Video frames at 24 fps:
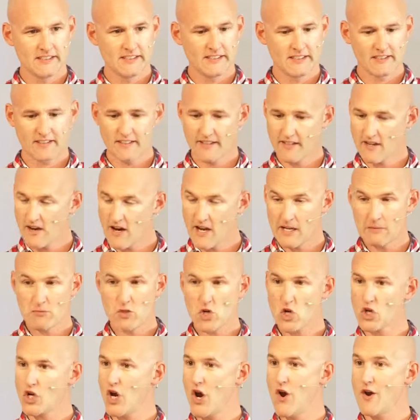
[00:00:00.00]
and think, I am
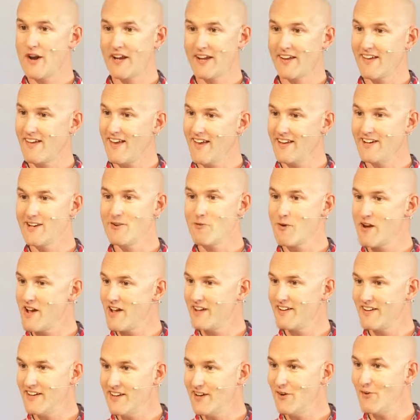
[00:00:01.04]
not going
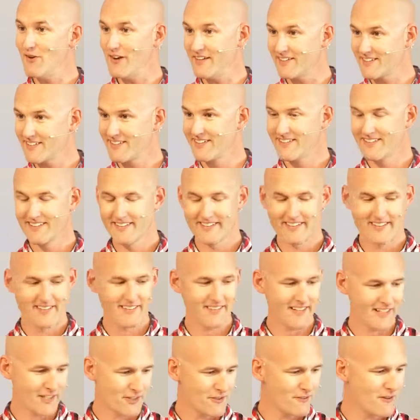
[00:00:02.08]
anywhere near it.
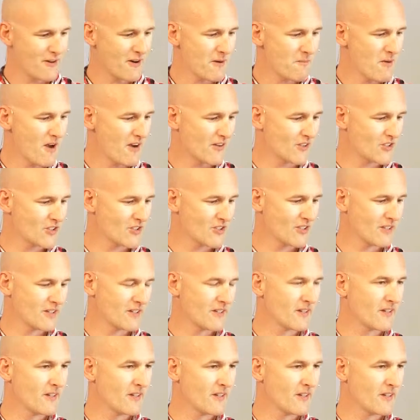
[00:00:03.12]
Thank you very much.